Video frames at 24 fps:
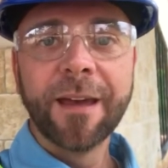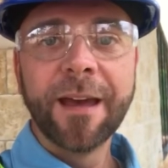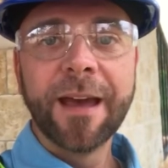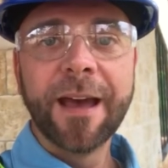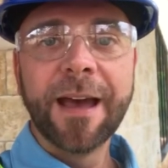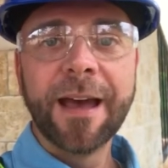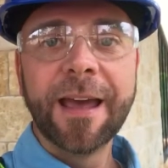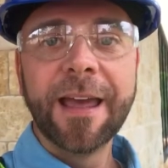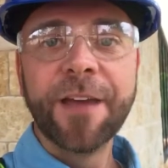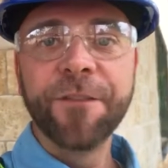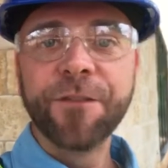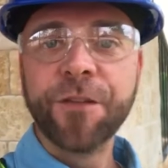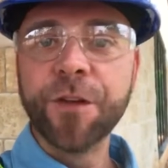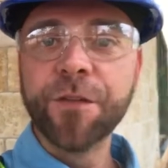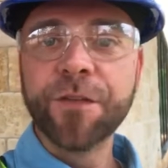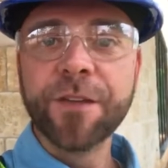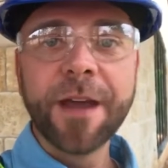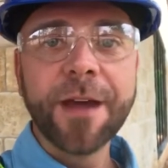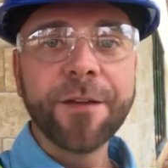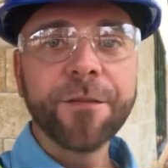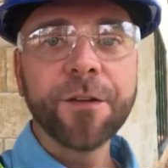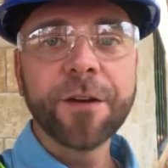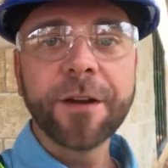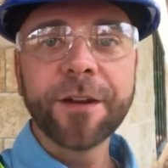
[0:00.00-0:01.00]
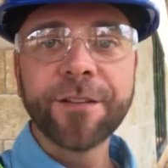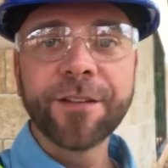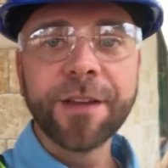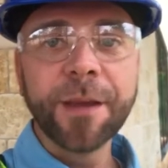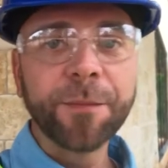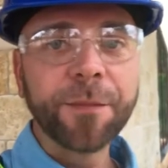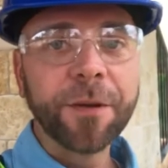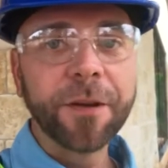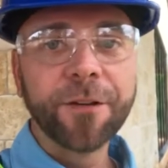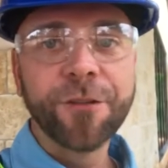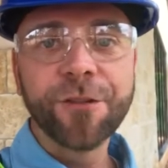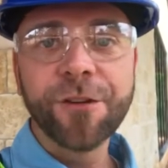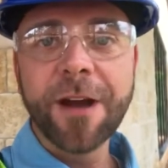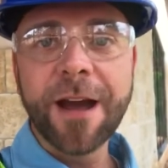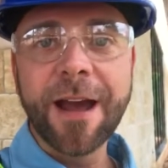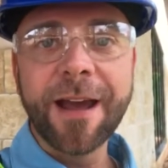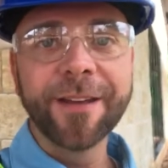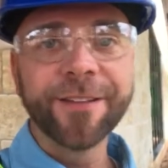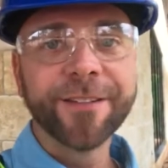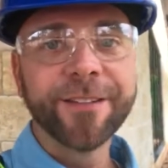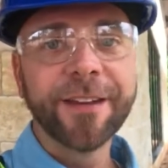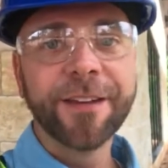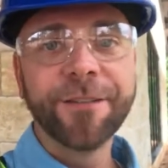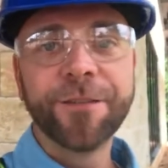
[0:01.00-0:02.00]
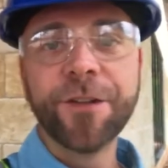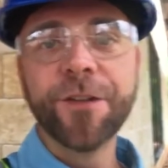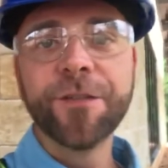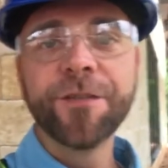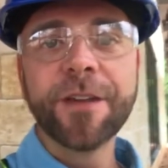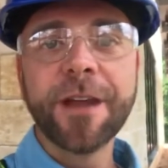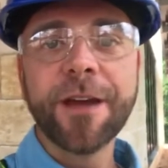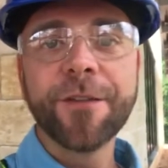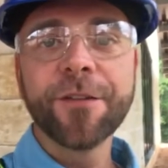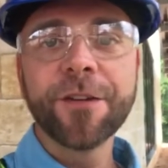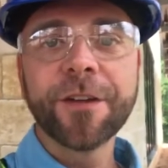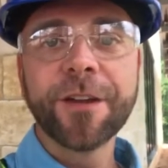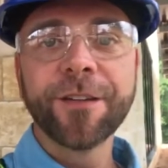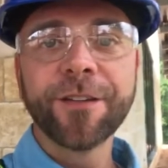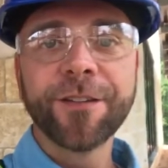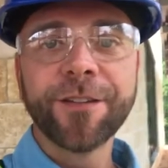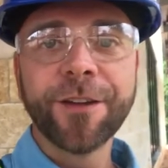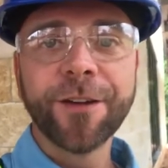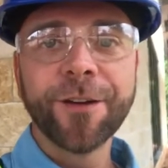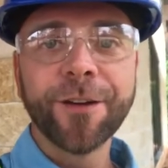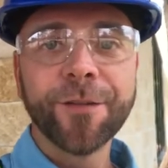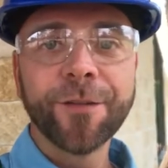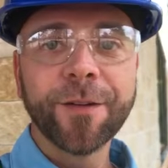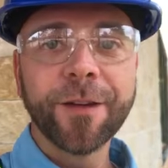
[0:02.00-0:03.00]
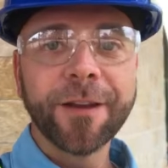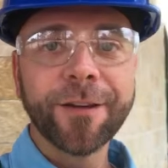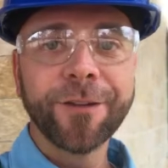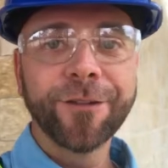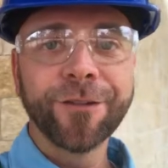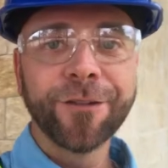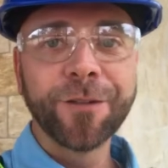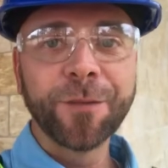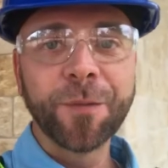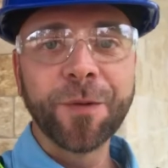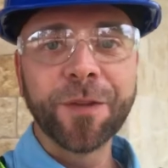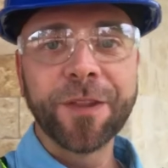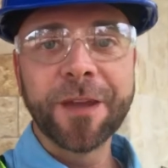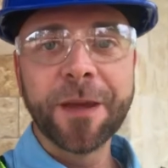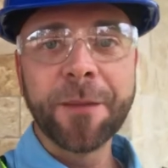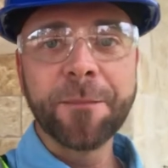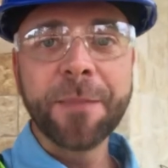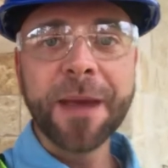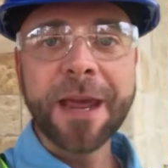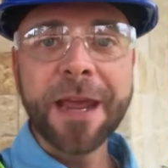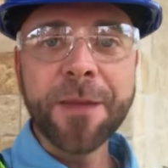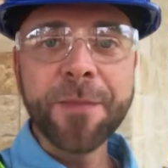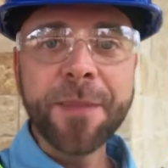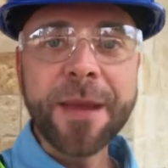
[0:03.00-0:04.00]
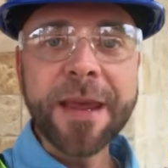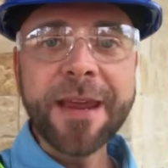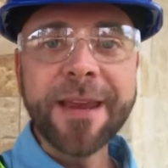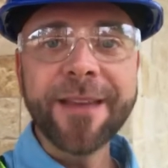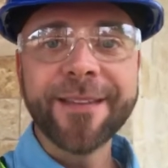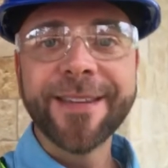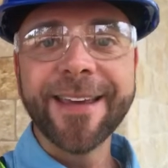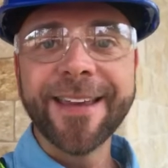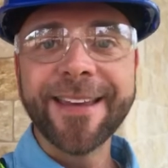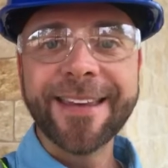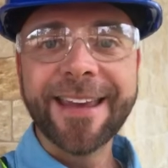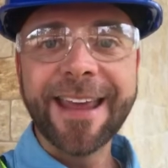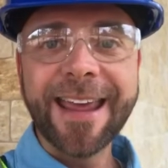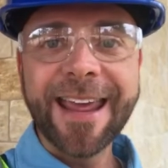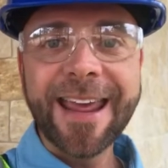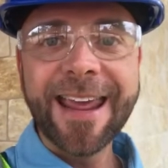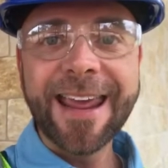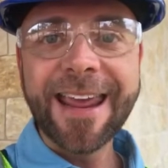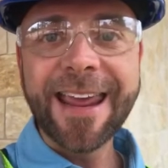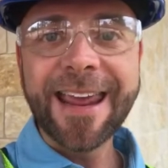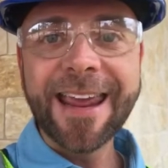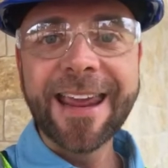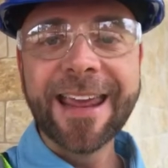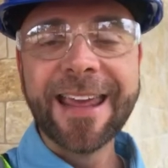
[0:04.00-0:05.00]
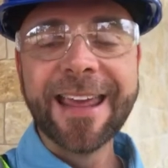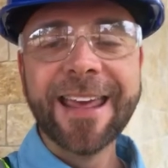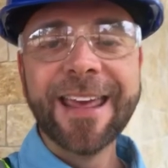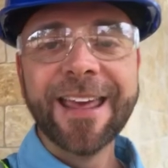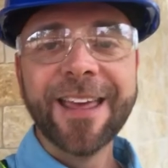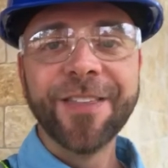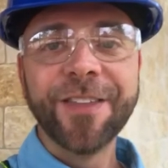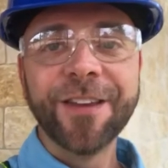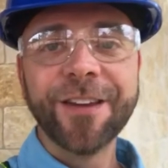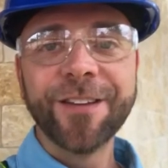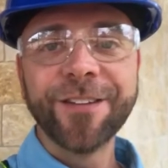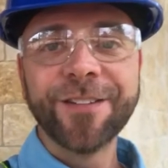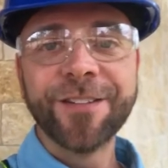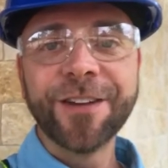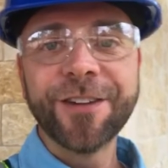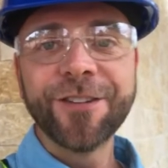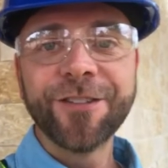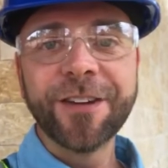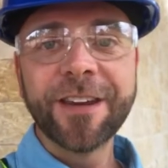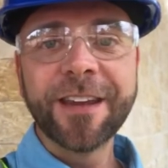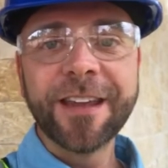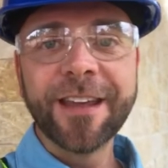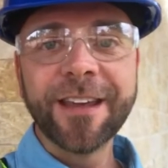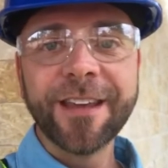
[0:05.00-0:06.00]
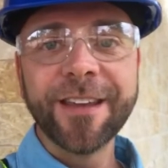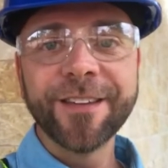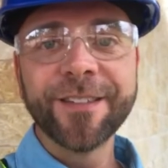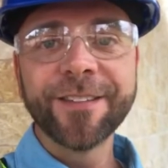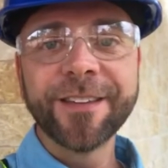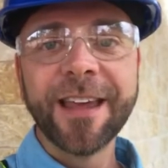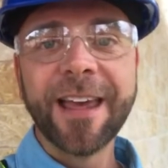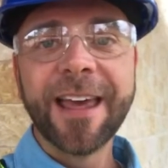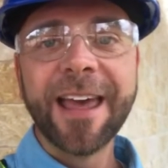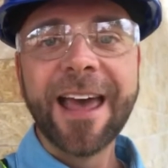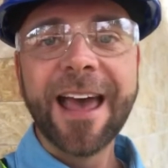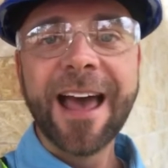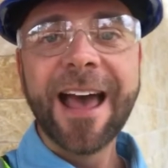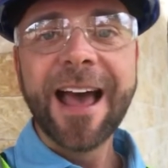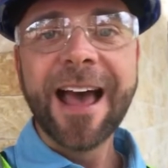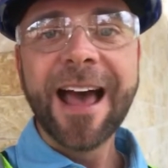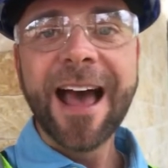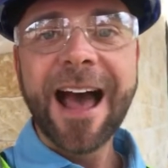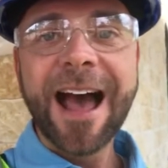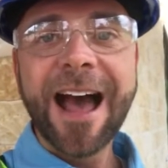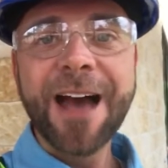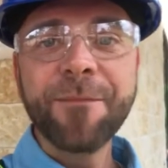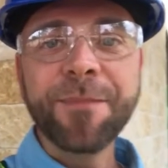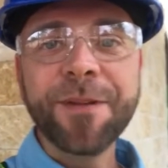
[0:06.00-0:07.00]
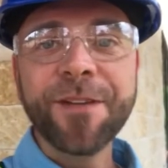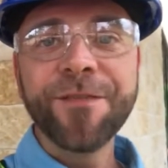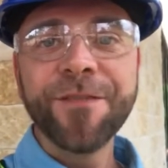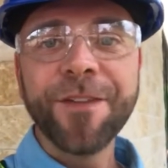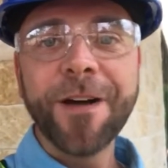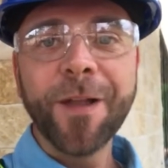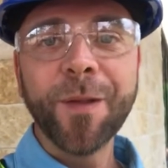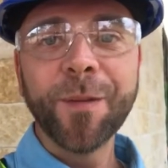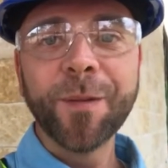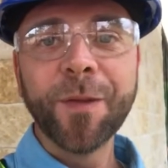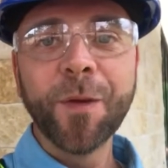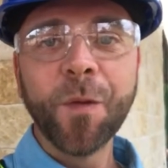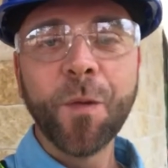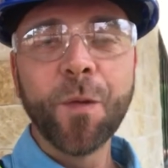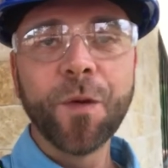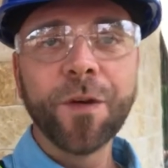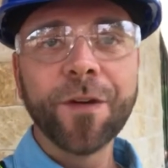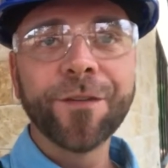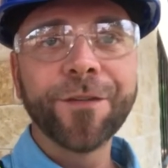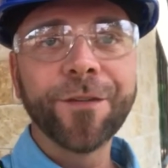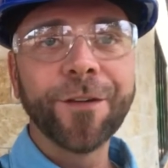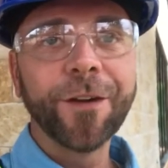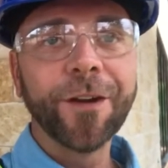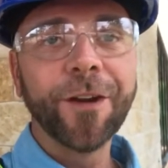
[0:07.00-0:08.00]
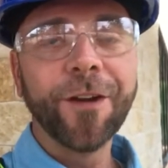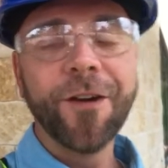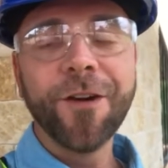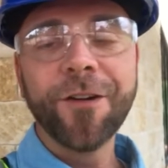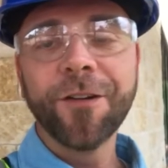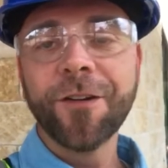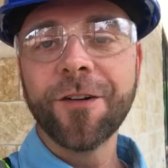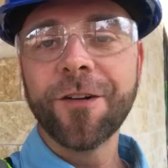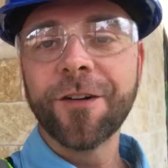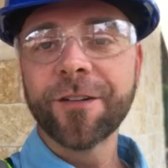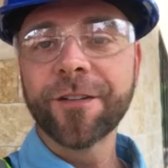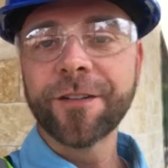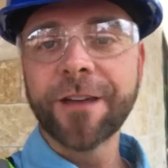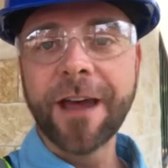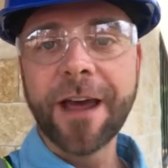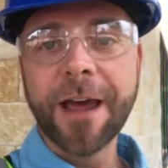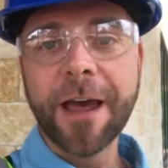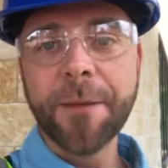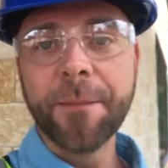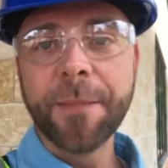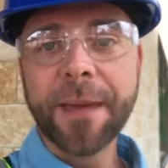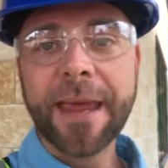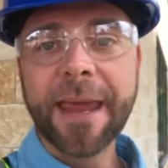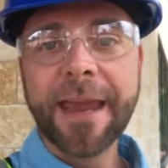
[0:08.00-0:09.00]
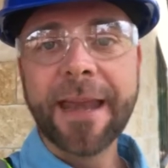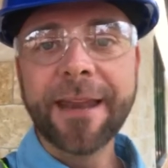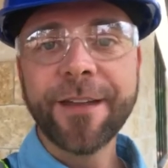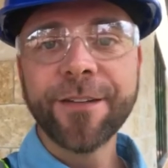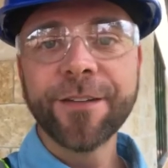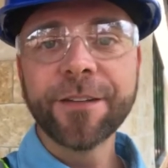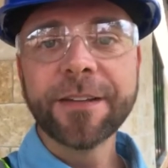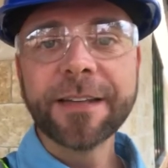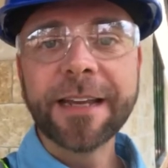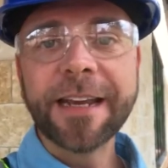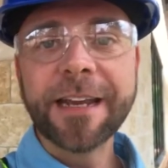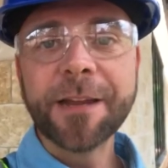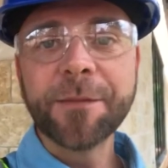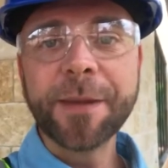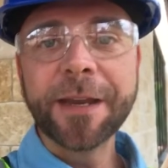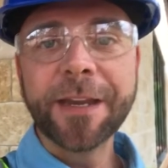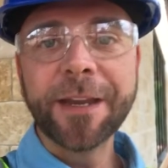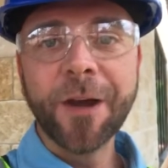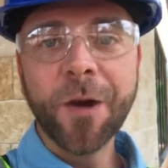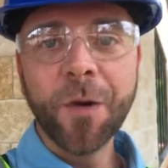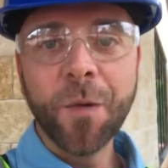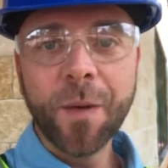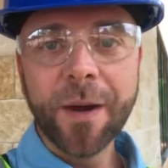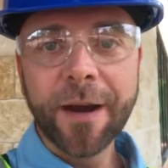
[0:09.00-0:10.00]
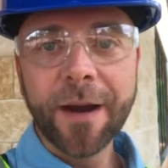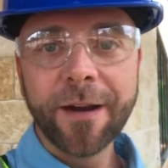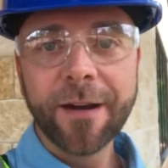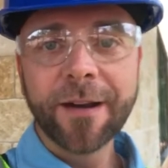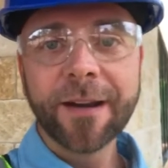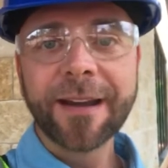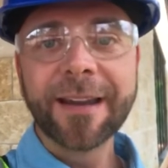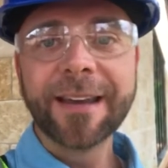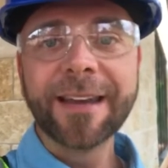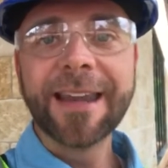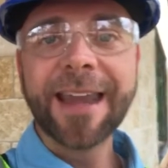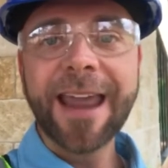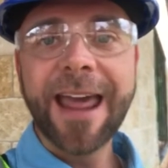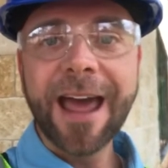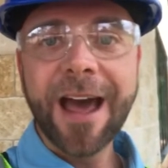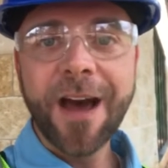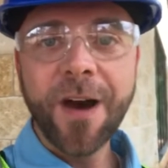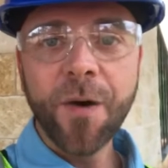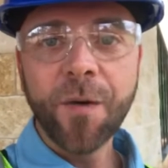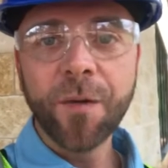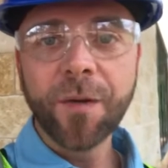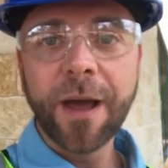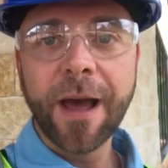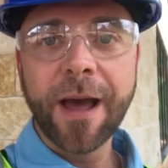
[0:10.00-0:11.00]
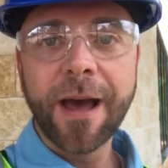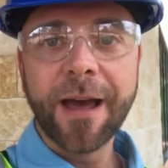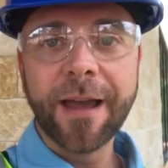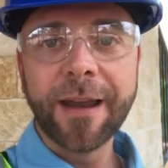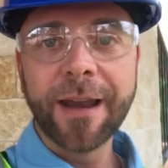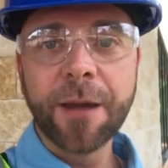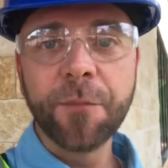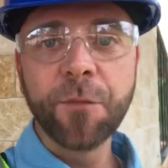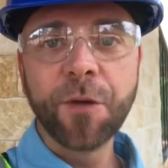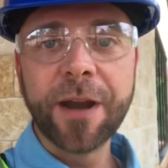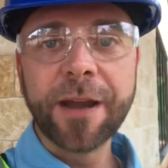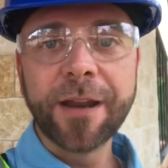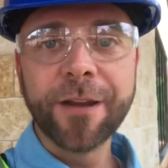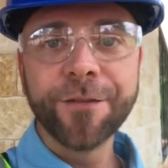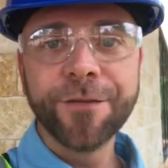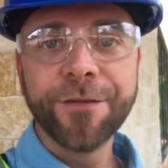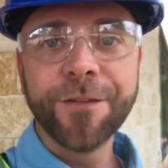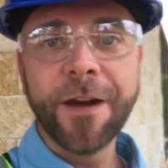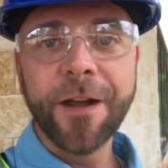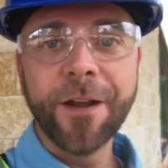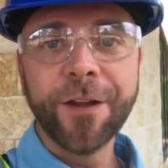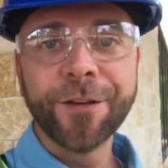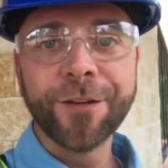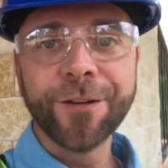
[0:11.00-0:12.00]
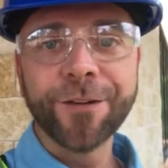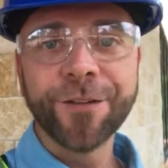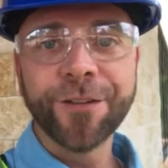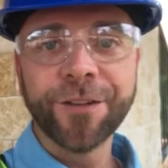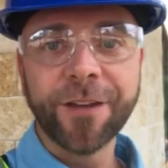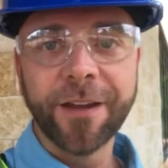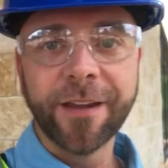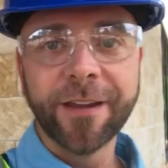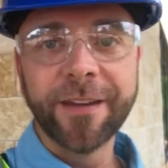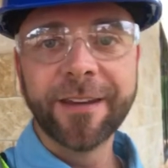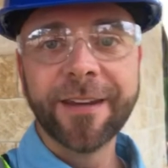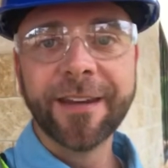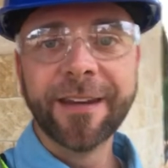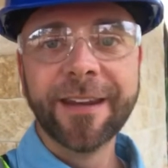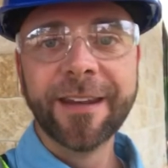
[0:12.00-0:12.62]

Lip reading: if you've never accepted Christ, if you've never considered a relationship with him, maybe today the decision is, I've been following the world for a long, long time, and it's leading me nowhere. Now, God, I'm ready to follow your son.